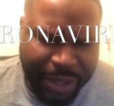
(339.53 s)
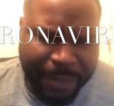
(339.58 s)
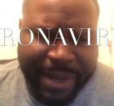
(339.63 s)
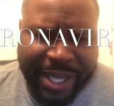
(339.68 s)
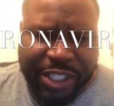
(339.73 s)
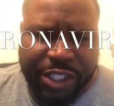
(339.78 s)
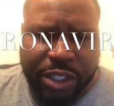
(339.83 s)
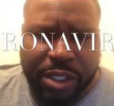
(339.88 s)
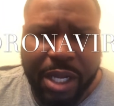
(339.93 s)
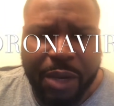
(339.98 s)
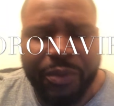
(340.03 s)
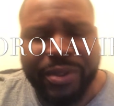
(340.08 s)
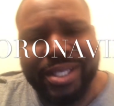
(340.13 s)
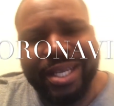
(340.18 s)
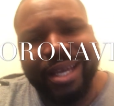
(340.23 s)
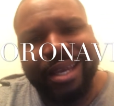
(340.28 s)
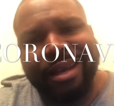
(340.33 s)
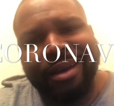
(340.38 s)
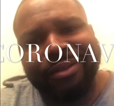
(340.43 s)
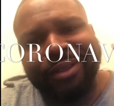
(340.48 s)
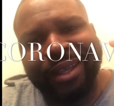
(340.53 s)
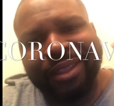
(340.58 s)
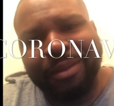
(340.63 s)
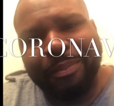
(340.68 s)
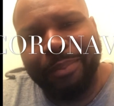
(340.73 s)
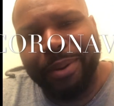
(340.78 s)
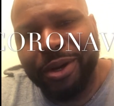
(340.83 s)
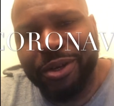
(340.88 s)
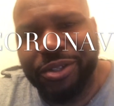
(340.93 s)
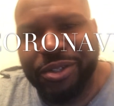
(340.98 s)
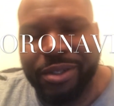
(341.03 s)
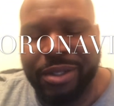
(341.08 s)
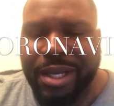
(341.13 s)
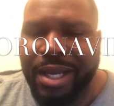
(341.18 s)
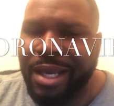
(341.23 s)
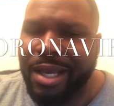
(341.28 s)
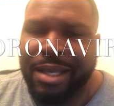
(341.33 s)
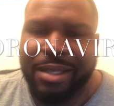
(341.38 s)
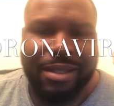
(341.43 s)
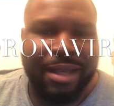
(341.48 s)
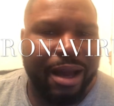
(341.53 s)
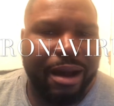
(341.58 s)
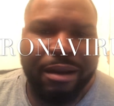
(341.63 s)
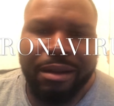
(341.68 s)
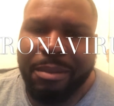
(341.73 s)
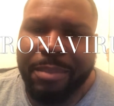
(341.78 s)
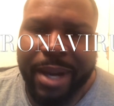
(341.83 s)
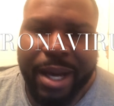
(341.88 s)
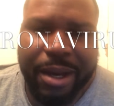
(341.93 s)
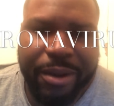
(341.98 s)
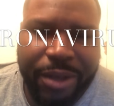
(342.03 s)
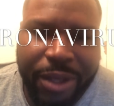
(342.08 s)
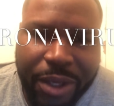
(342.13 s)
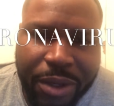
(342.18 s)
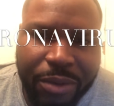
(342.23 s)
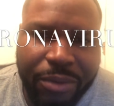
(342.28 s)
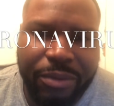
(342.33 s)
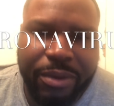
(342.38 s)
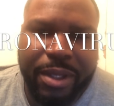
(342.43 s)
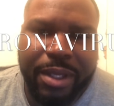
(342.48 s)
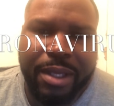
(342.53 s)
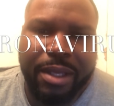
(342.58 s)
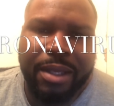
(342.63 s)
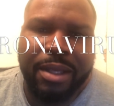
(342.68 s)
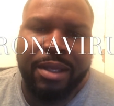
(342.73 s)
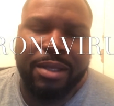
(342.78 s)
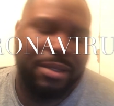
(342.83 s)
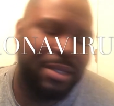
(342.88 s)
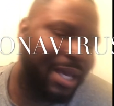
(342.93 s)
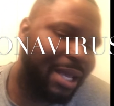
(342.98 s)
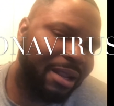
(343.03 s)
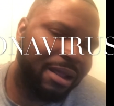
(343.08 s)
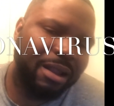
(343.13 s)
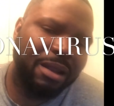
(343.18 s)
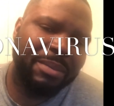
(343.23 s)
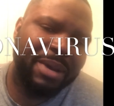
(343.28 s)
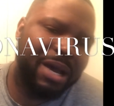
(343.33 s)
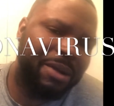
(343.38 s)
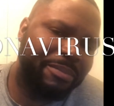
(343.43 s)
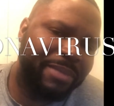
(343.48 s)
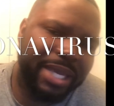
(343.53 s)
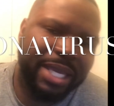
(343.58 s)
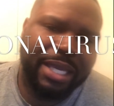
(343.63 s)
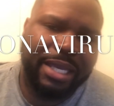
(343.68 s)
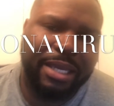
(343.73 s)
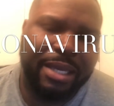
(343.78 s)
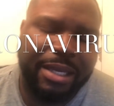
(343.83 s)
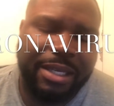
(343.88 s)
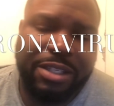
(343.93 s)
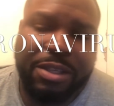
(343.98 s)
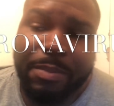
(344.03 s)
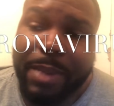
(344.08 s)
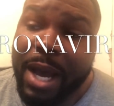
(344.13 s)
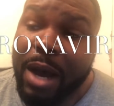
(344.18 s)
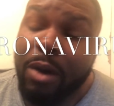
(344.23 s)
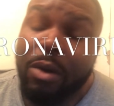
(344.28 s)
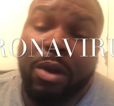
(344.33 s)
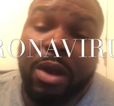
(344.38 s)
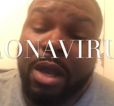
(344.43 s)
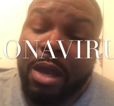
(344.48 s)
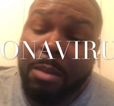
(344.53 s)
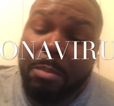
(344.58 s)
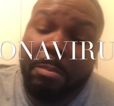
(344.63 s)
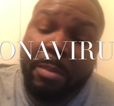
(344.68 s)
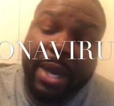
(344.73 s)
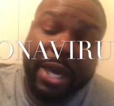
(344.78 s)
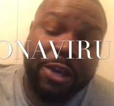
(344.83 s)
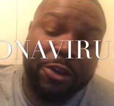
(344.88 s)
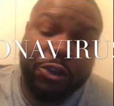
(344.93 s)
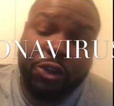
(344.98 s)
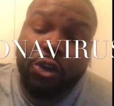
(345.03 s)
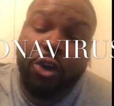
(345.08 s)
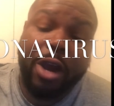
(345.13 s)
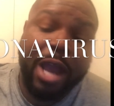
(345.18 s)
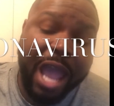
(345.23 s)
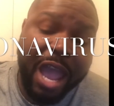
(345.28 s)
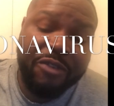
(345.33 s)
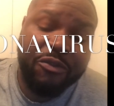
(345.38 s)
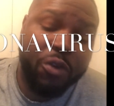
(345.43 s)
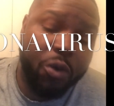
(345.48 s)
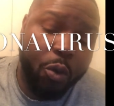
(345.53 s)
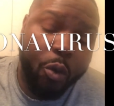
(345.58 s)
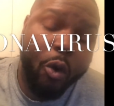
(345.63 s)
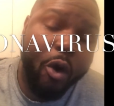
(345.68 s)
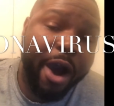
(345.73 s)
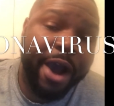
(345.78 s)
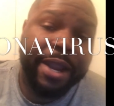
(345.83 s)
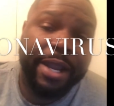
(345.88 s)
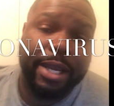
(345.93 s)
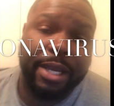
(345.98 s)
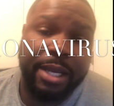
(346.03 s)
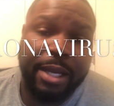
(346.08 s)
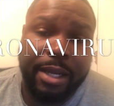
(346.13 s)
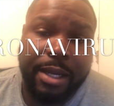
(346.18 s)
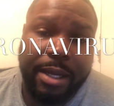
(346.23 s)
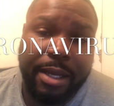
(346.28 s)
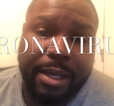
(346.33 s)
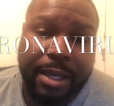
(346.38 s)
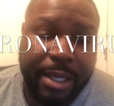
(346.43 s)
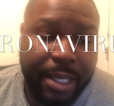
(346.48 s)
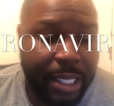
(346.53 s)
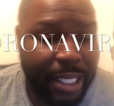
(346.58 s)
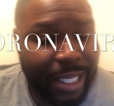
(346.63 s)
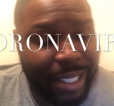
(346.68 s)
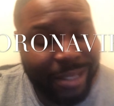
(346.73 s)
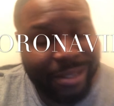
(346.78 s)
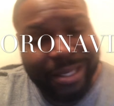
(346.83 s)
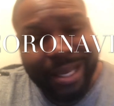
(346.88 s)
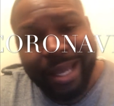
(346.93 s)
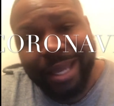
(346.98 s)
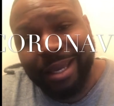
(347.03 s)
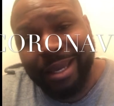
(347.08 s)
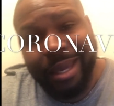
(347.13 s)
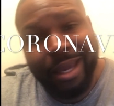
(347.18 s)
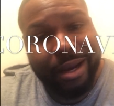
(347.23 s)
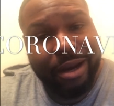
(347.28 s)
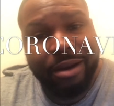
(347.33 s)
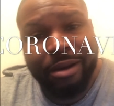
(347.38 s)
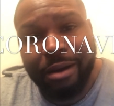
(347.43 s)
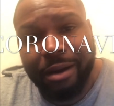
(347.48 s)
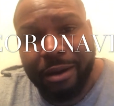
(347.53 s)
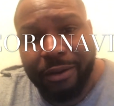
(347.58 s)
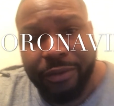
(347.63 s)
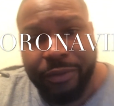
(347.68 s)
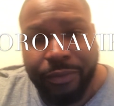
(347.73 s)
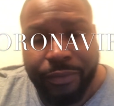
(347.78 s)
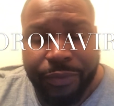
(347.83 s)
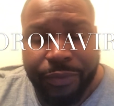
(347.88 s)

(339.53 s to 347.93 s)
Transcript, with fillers: to make sure that we take care of the other person. It's not all about you. It's not all about me. It's about making sure everyone is taken care of.